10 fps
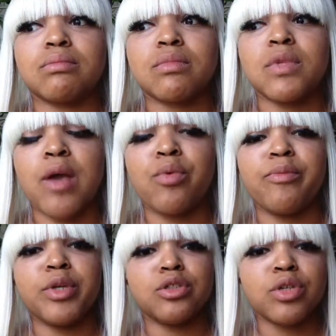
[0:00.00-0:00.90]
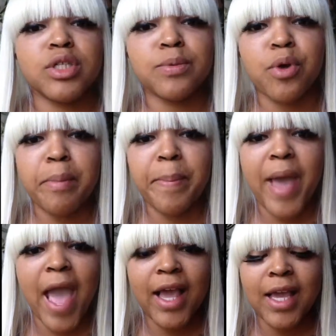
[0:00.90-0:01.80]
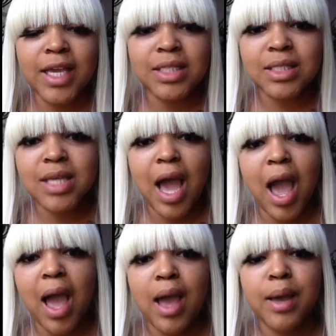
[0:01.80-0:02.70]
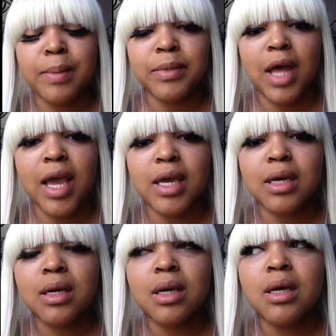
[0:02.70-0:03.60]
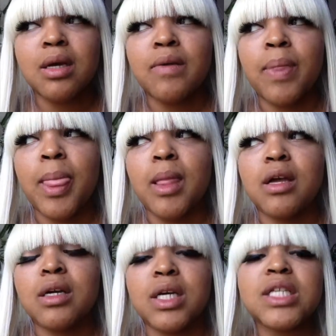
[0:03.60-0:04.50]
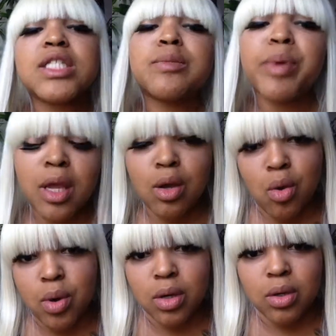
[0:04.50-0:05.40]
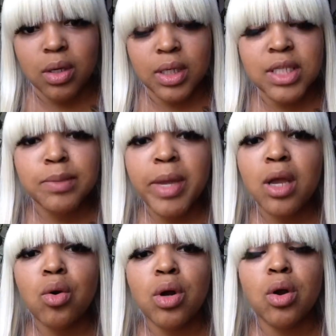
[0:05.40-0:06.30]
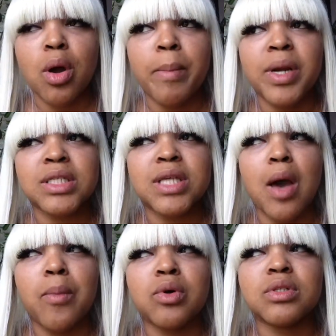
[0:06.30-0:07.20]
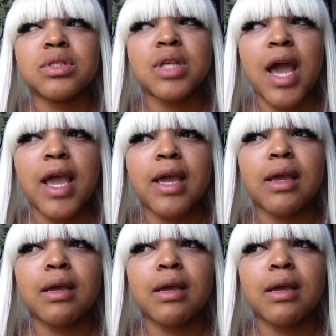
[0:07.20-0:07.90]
like we've been transported back in time. Like, it's been going on. It's been going on, but it's almost like